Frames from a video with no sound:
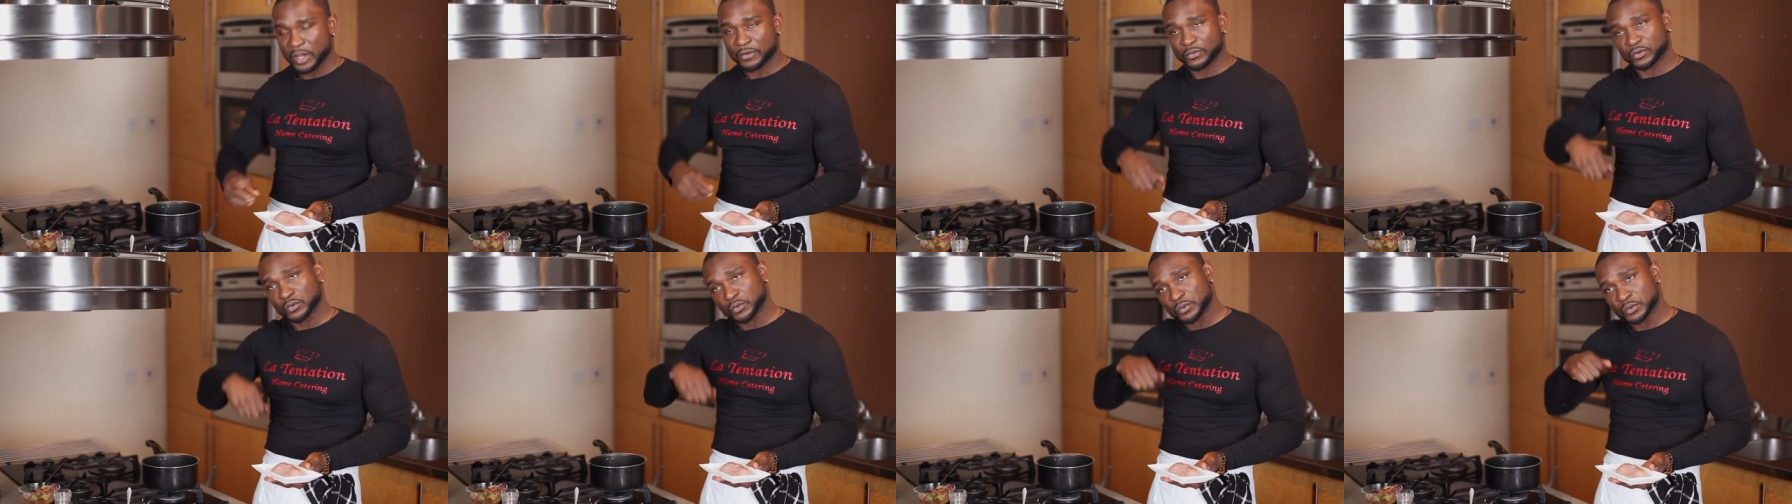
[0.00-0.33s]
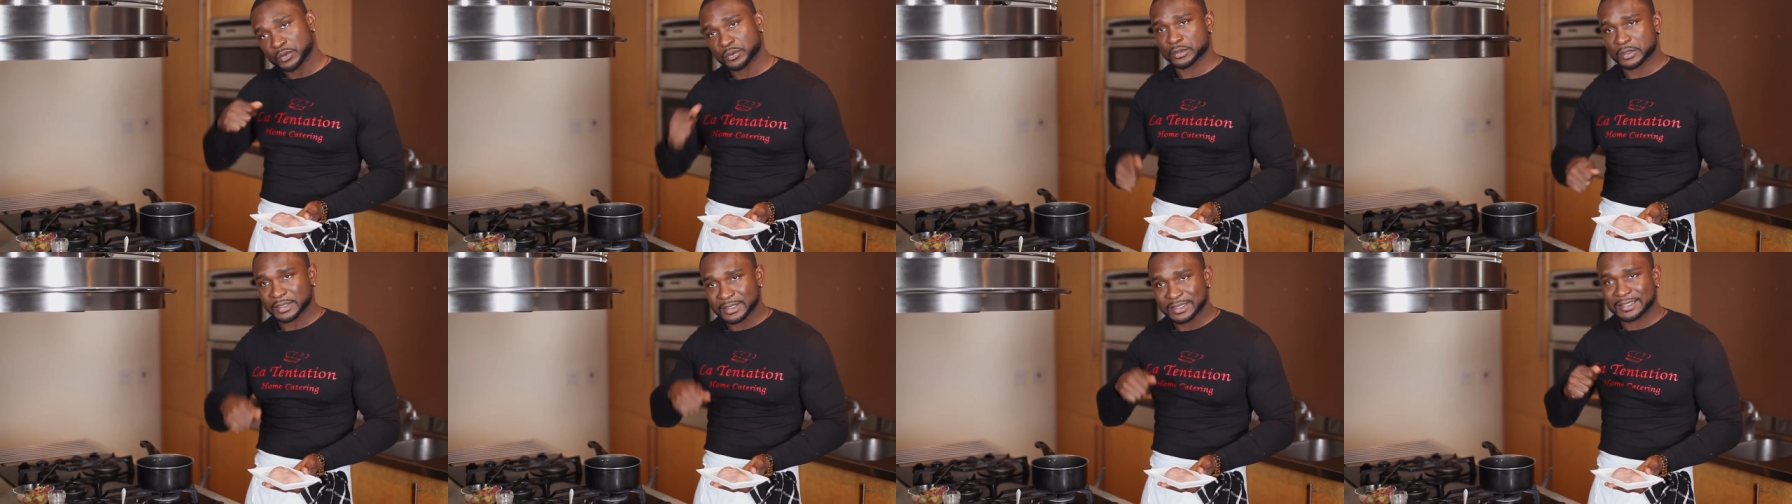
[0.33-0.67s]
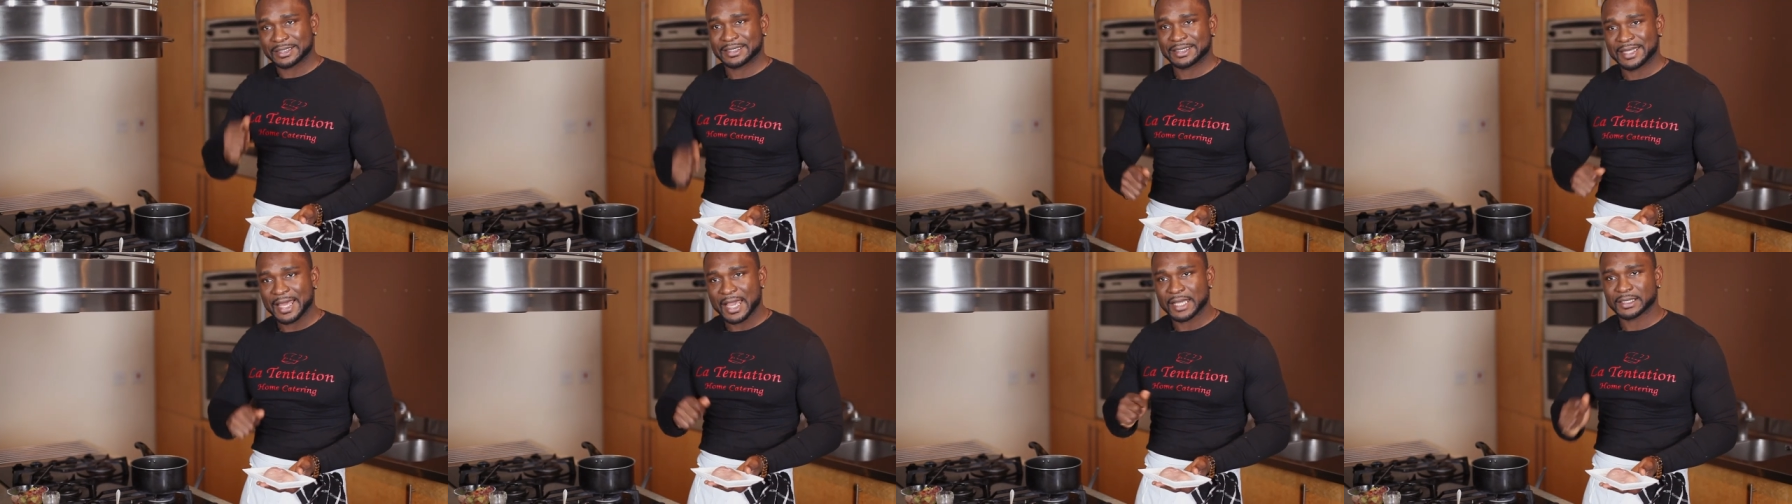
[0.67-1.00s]
have to
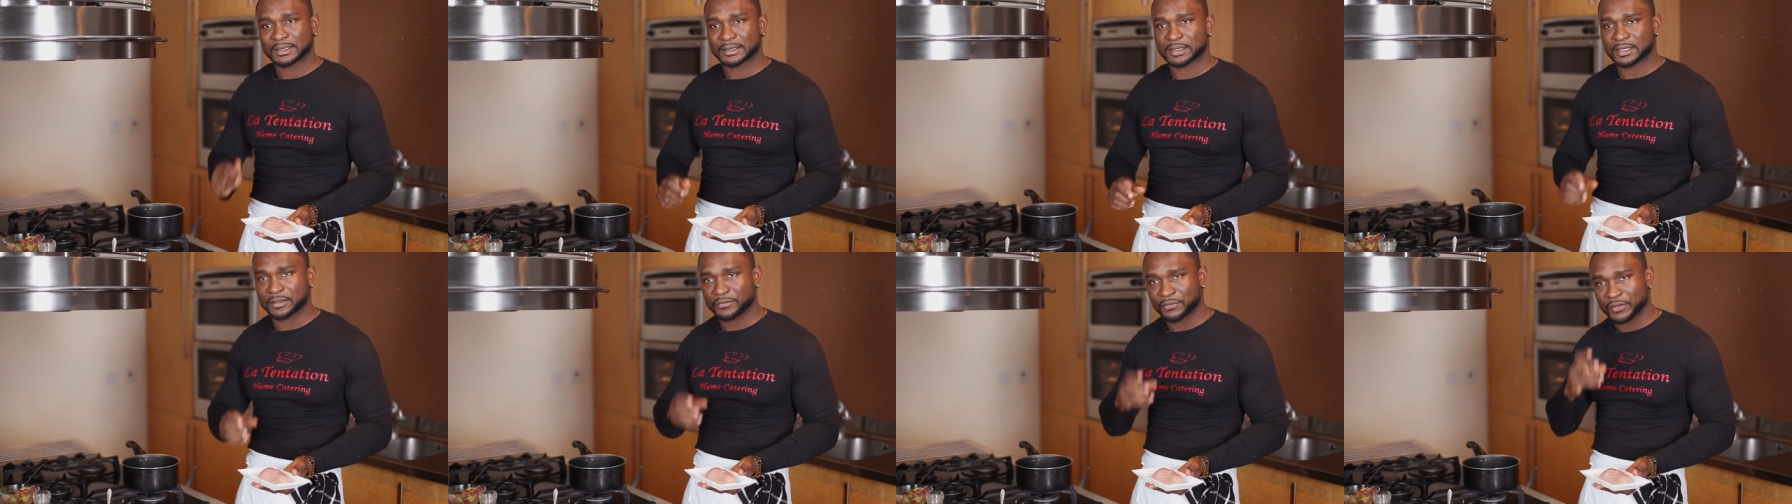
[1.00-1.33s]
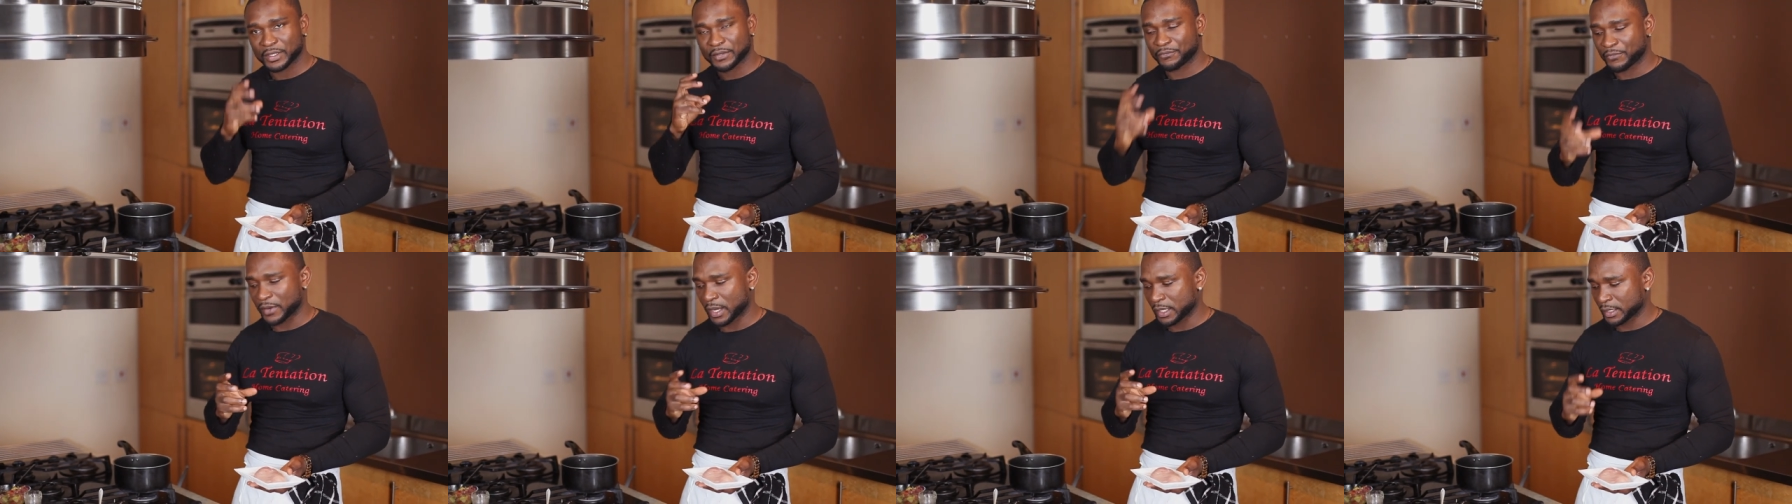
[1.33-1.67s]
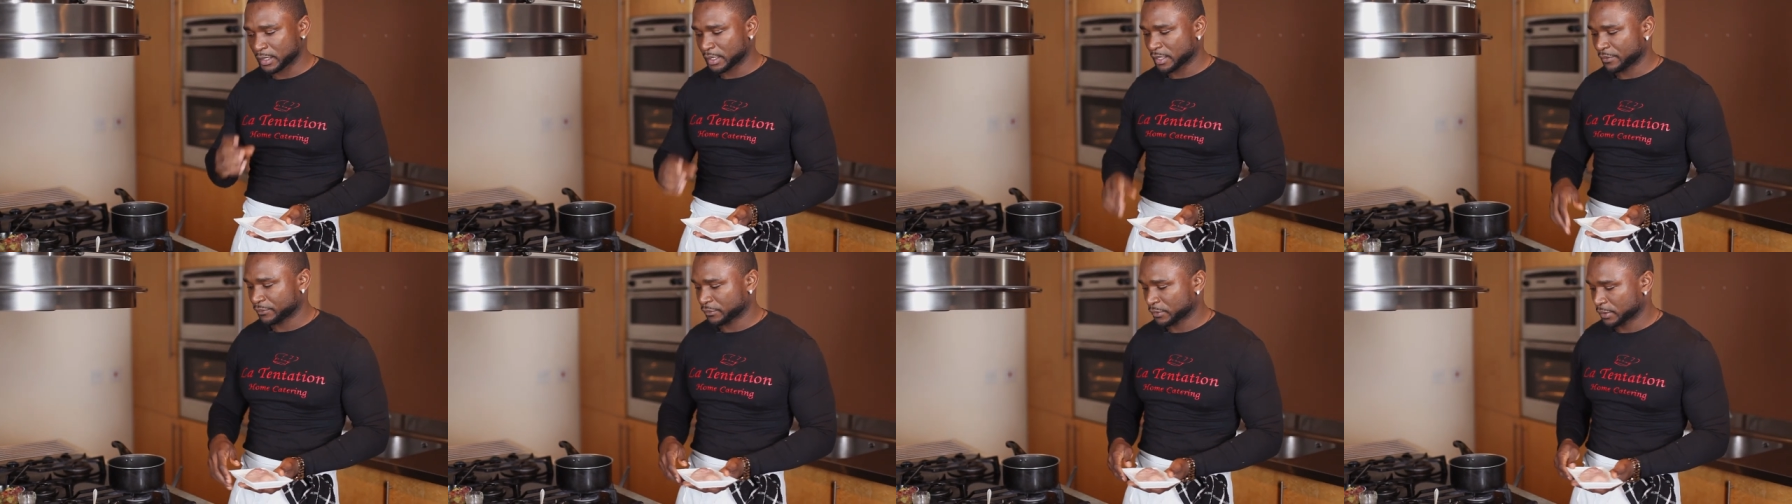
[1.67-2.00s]
dice it very
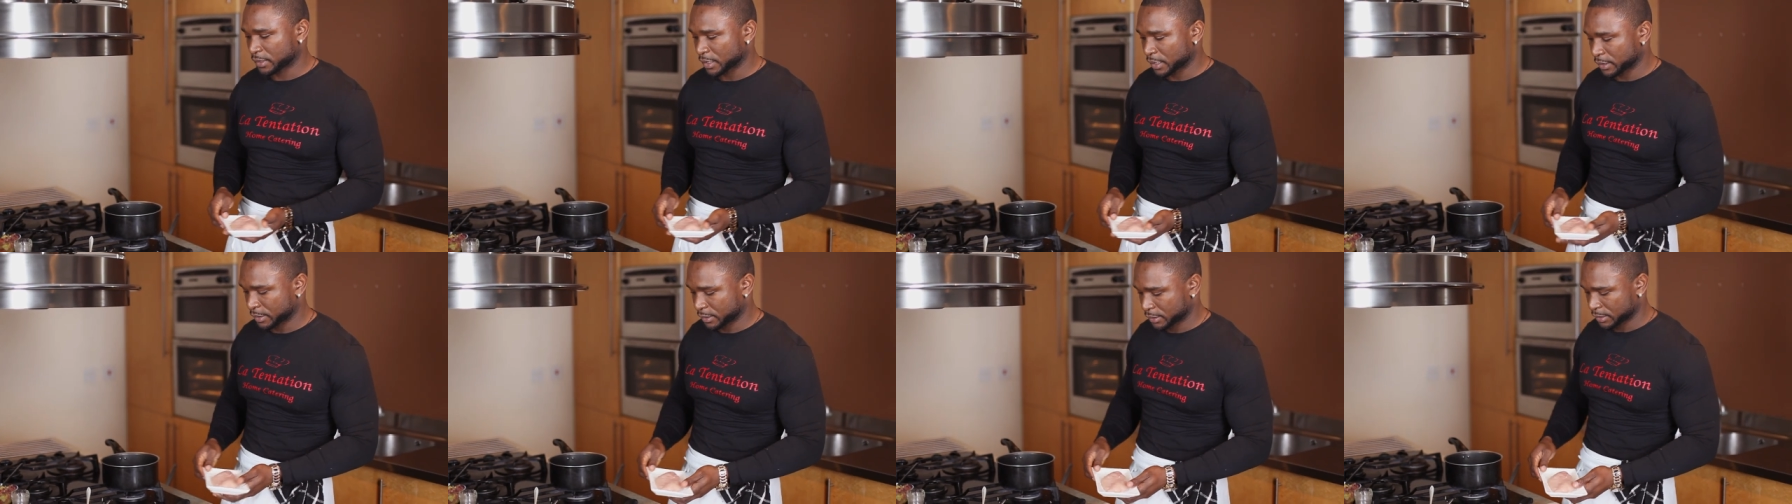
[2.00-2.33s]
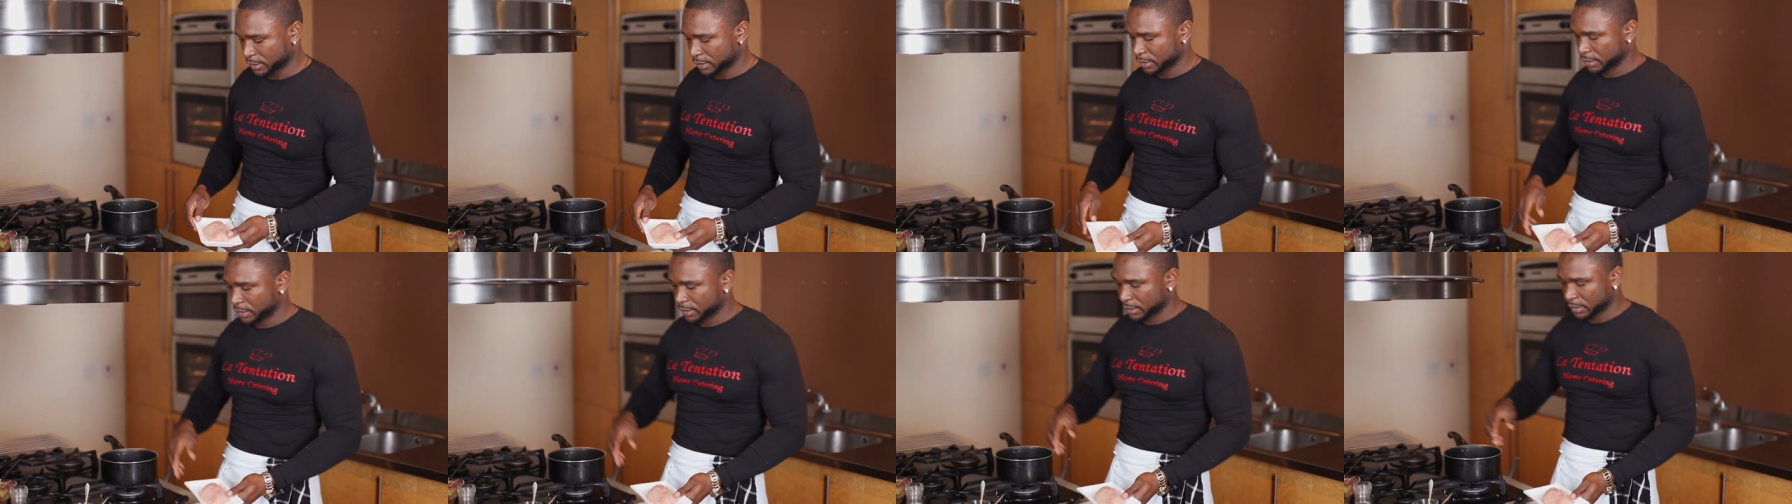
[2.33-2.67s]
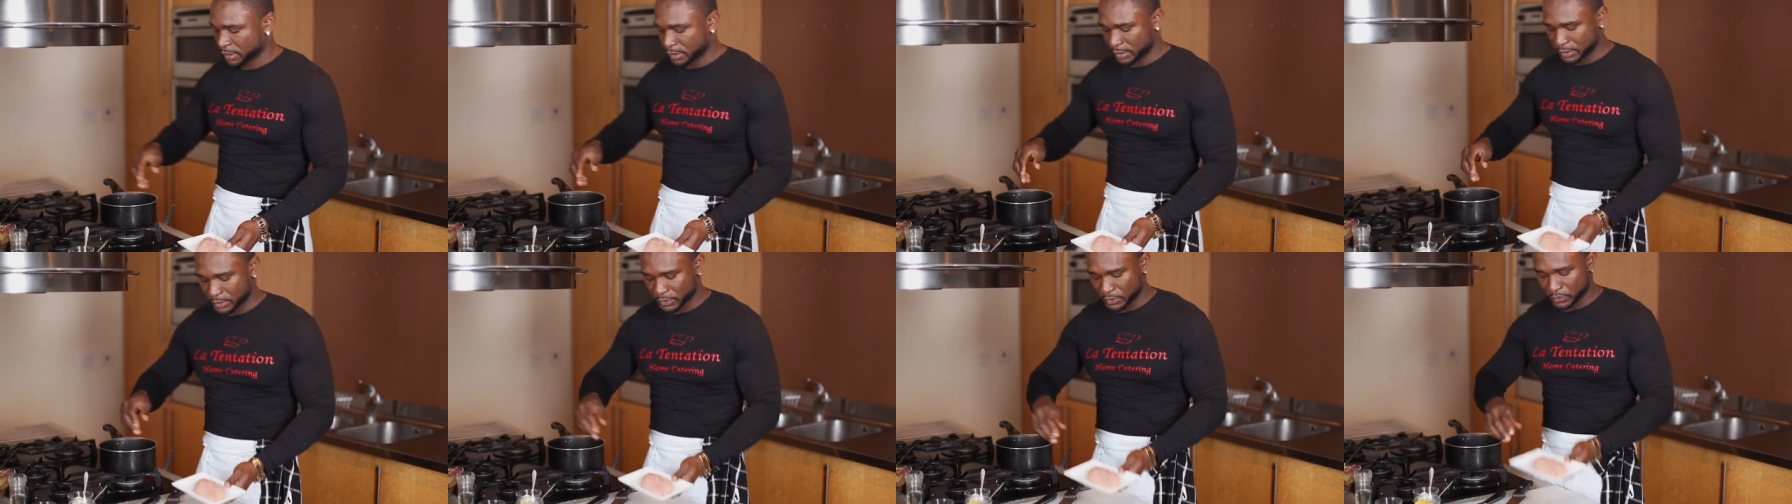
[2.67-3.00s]
finely after that.
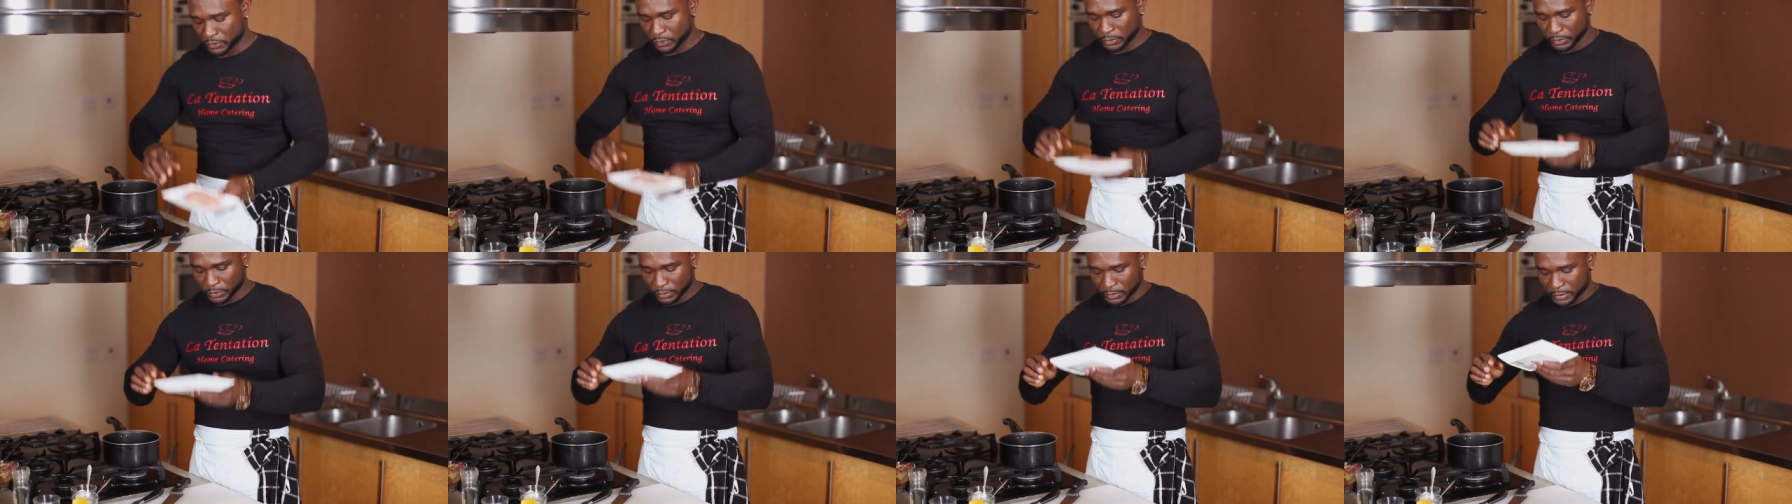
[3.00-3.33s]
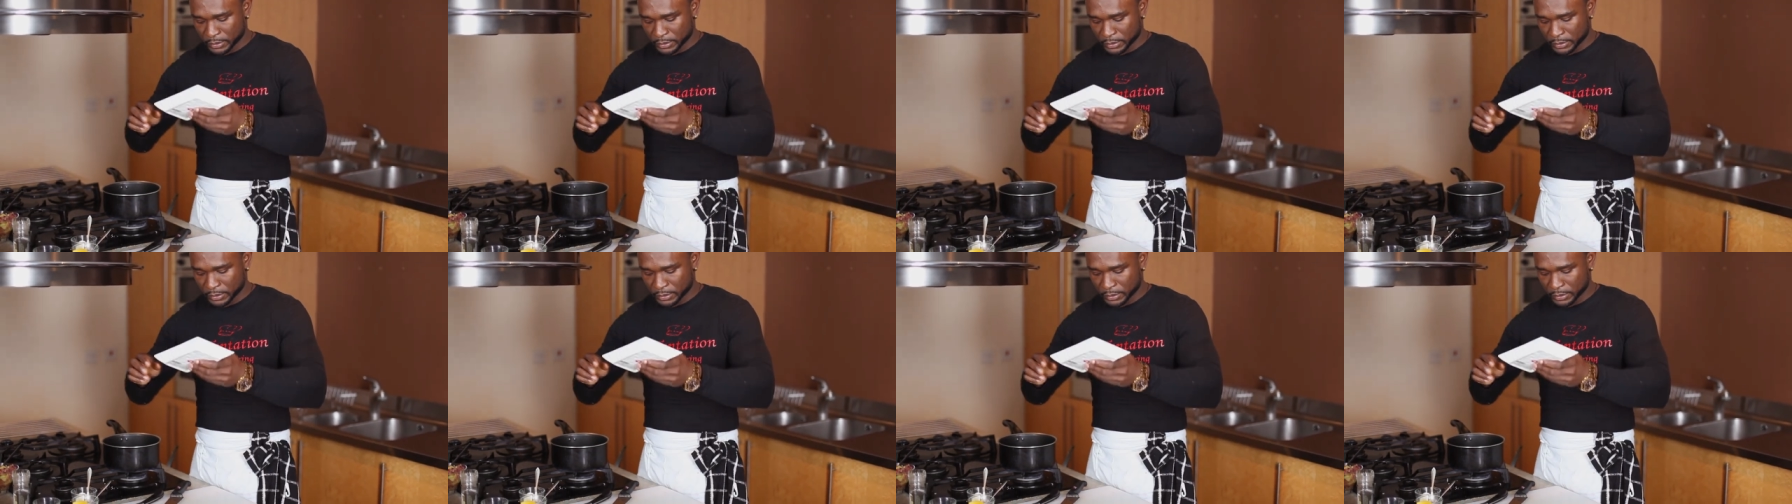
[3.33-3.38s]
So,